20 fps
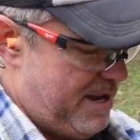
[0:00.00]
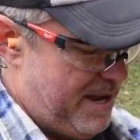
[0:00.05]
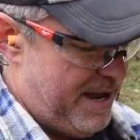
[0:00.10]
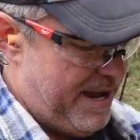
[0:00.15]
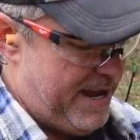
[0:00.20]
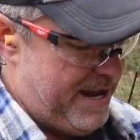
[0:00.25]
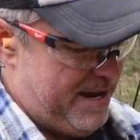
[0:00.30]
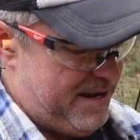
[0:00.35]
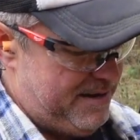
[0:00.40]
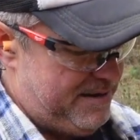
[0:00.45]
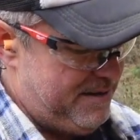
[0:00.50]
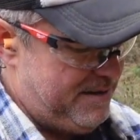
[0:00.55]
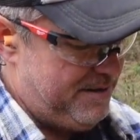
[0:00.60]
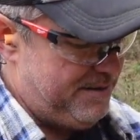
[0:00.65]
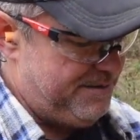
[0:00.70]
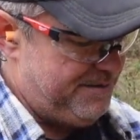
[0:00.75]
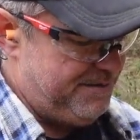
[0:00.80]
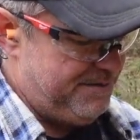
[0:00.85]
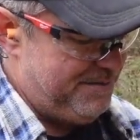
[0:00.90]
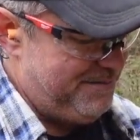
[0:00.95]
and
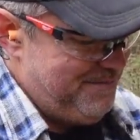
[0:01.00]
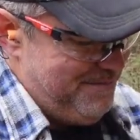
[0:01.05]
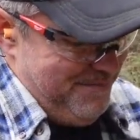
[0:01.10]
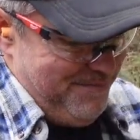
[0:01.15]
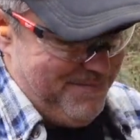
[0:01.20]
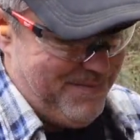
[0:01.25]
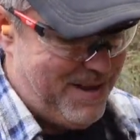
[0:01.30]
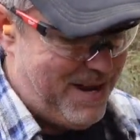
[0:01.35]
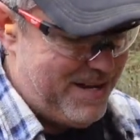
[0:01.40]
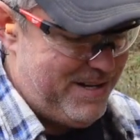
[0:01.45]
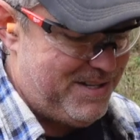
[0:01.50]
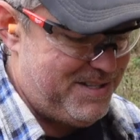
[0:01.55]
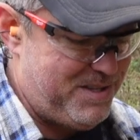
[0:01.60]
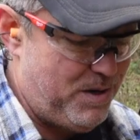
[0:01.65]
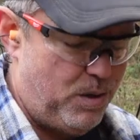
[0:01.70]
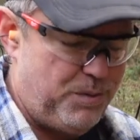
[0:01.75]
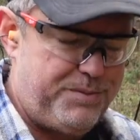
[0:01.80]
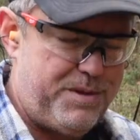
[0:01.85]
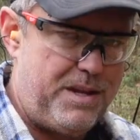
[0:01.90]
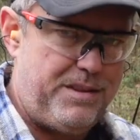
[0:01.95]
I just
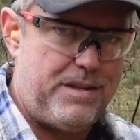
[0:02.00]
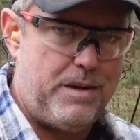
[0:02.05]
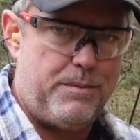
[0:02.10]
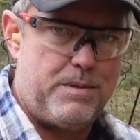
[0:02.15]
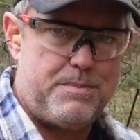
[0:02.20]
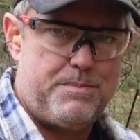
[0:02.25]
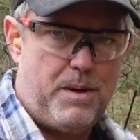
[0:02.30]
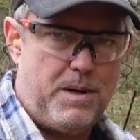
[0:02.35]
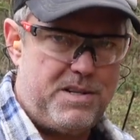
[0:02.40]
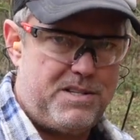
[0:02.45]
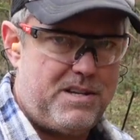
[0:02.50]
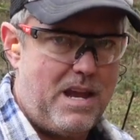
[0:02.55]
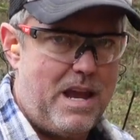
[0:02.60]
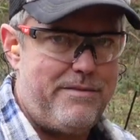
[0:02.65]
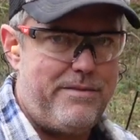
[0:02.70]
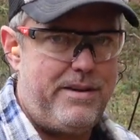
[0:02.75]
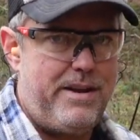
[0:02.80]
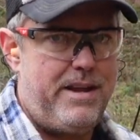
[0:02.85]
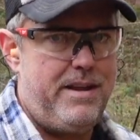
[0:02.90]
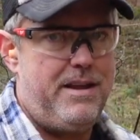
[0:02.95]
don't think there was much
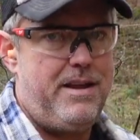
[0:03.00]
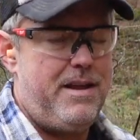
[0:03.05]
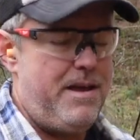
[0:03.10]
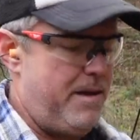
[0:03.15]
saving it.